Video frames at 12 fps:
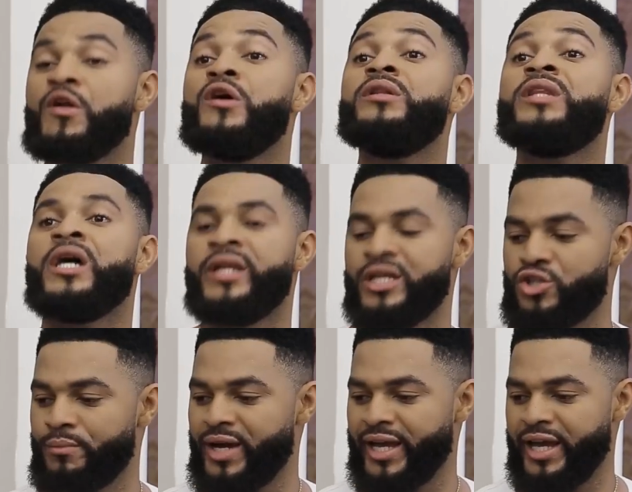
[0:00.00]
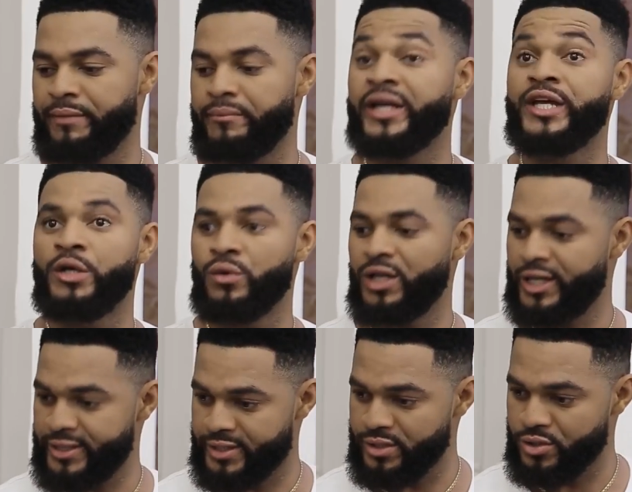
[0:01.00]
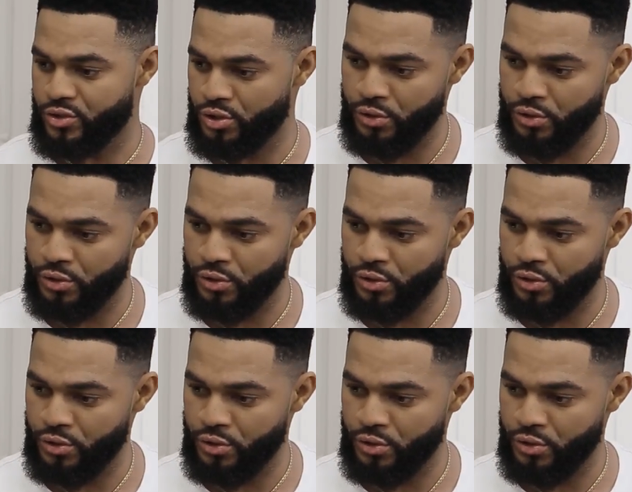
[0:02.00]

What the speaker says: Give that to my gate man, he will listen to